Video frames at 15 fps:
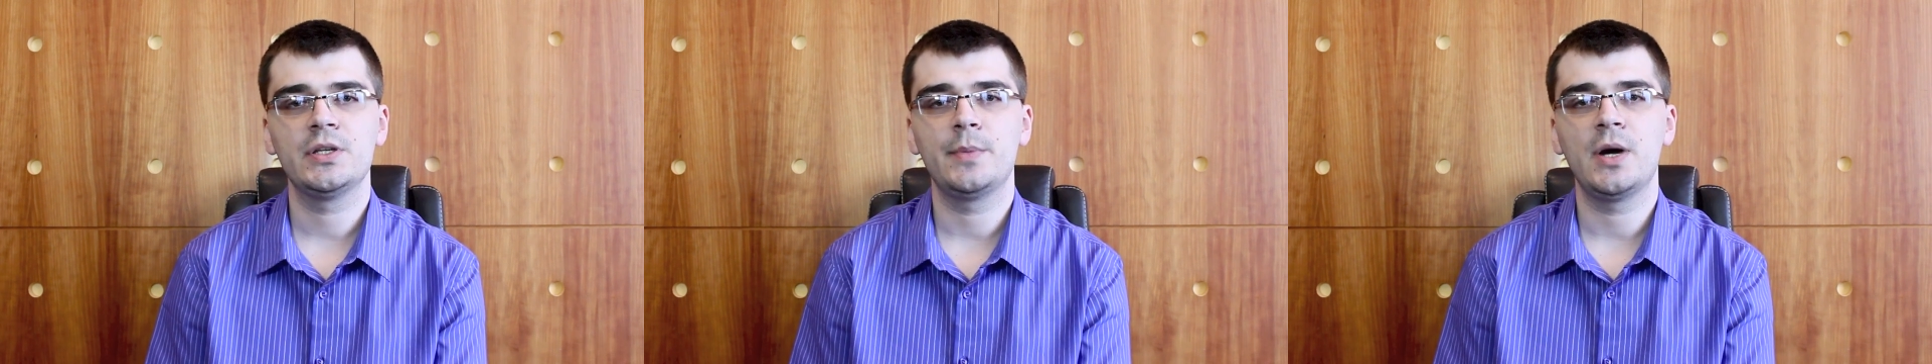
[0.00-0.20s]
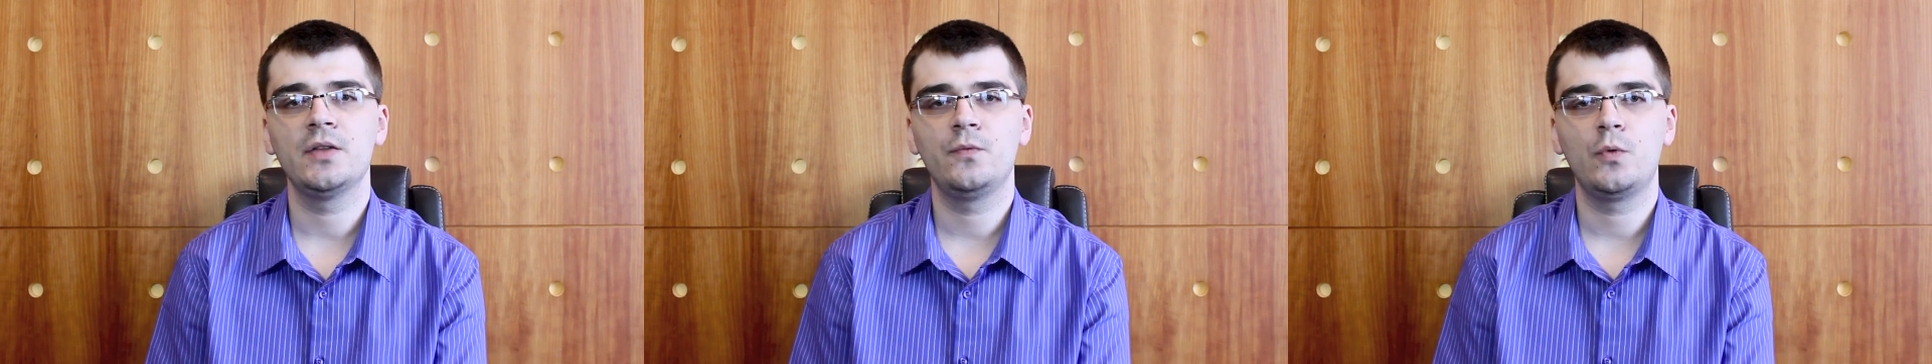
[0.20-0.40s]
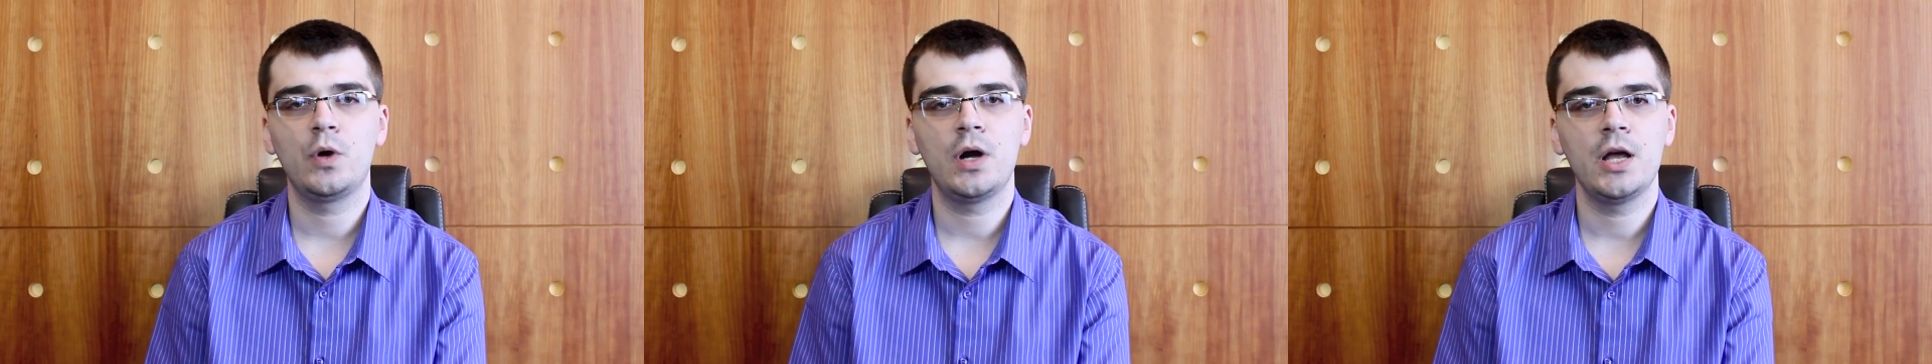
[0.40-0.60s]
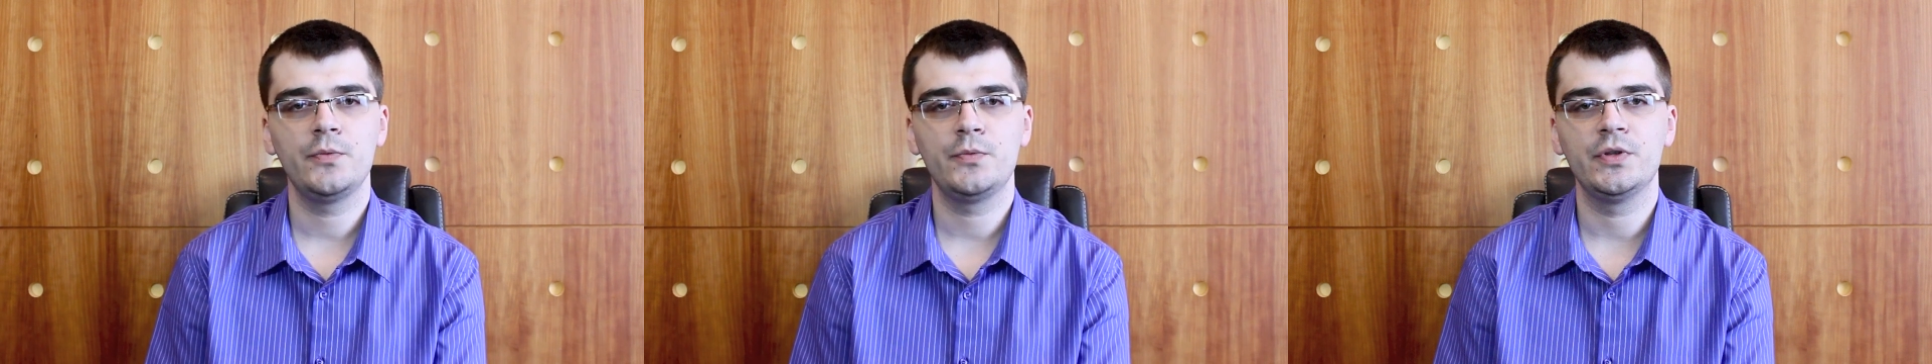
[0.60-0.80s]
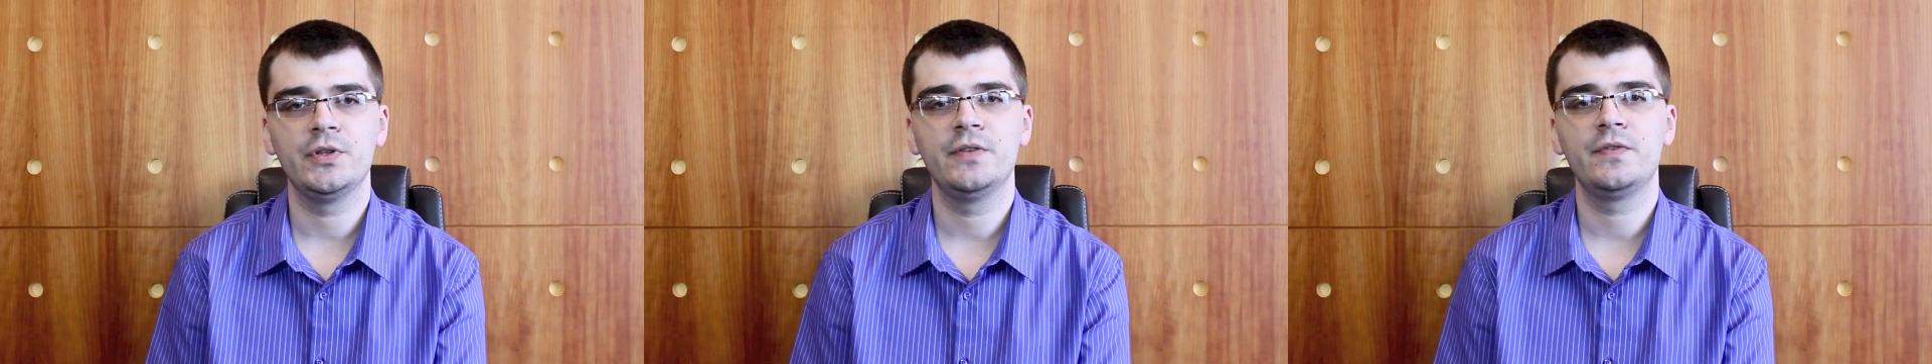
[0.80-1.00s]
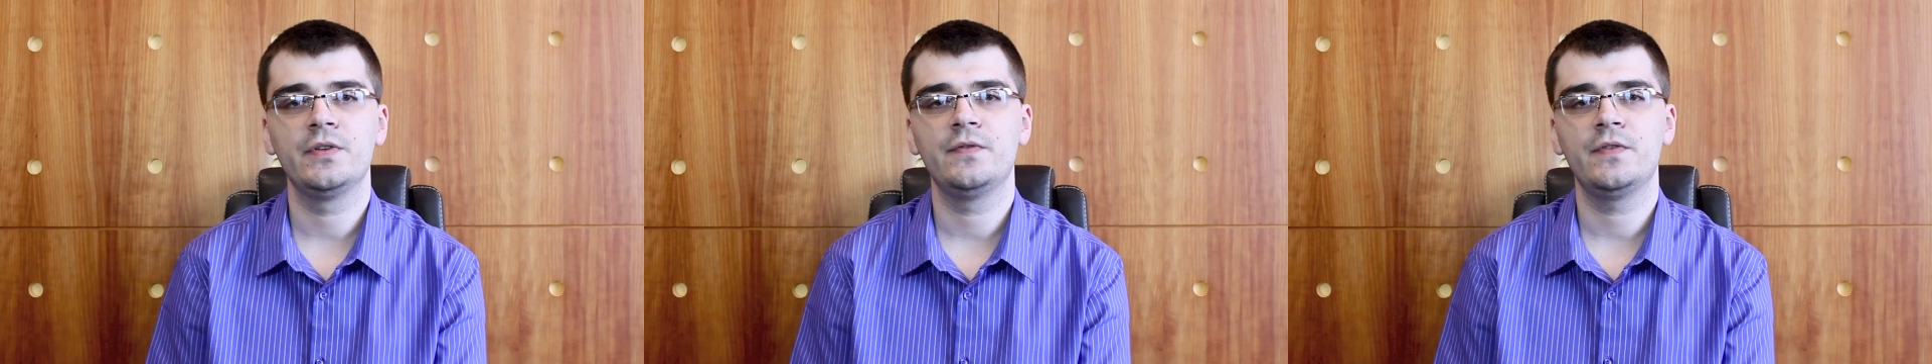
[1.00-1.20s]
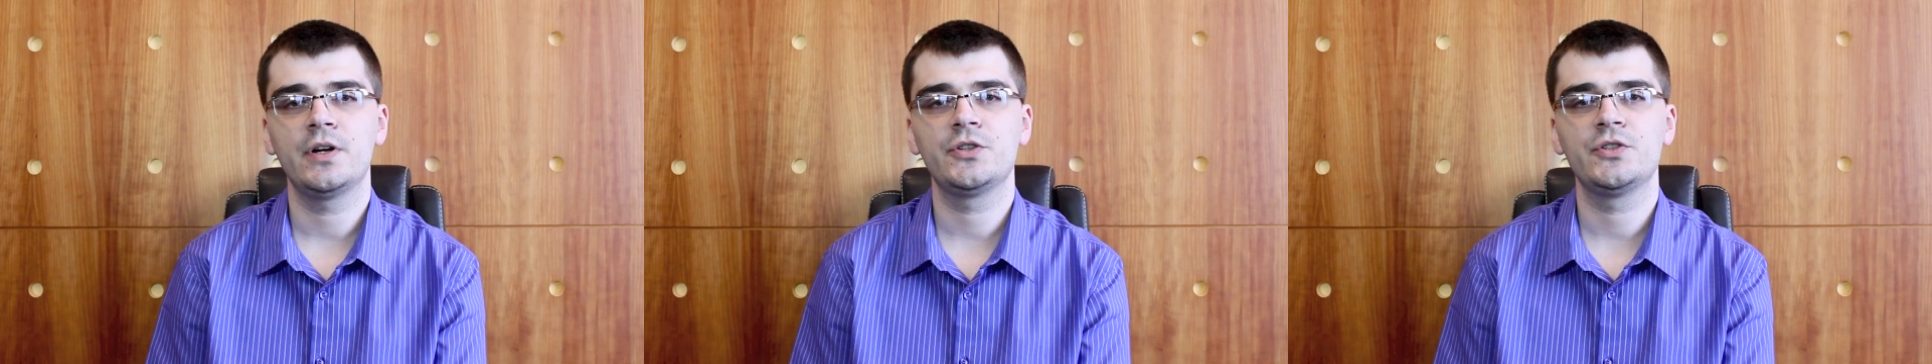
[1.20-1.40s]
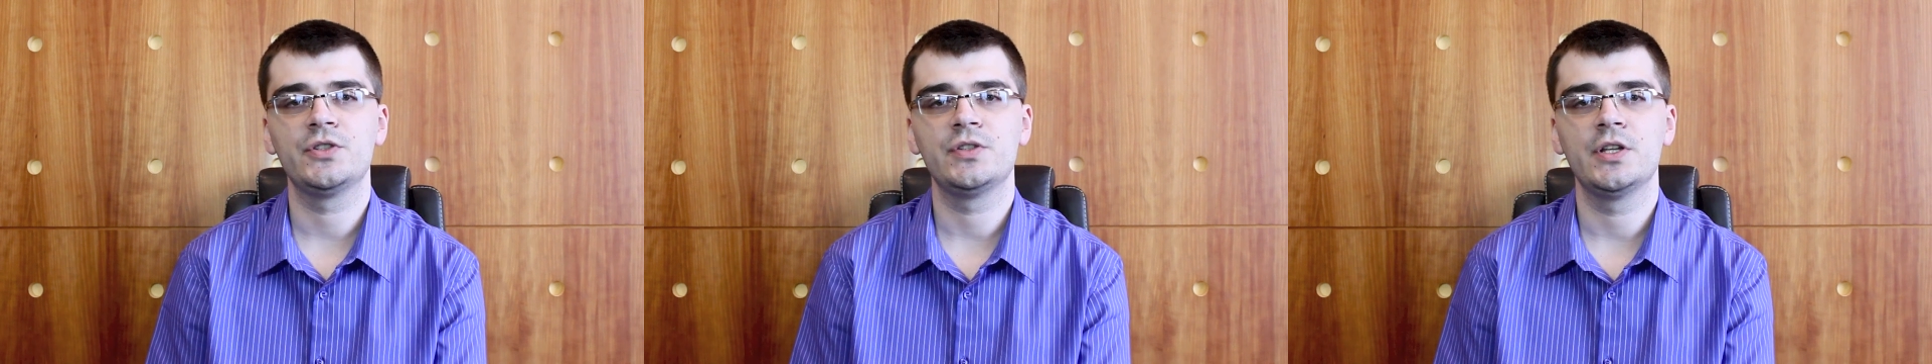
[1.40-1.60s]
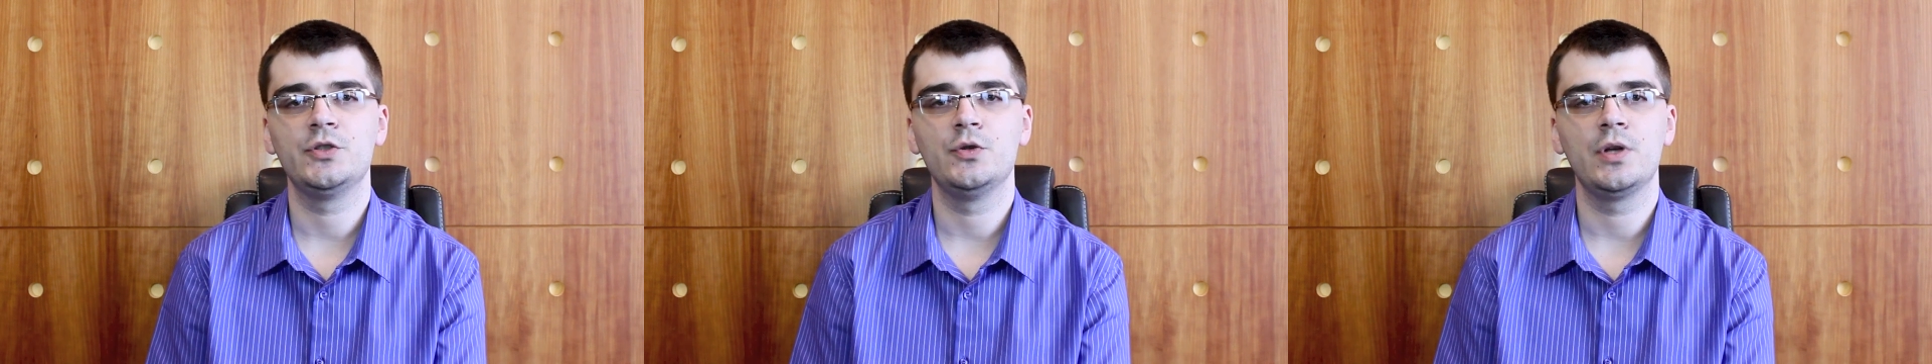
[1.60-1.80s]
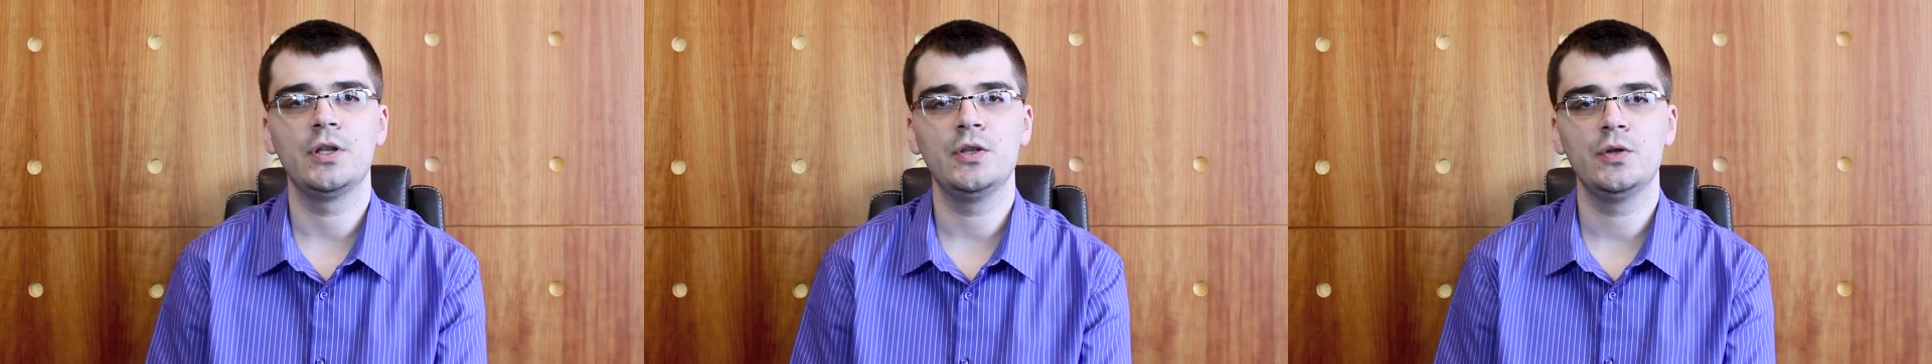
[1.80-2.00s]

about 400 different functions that you can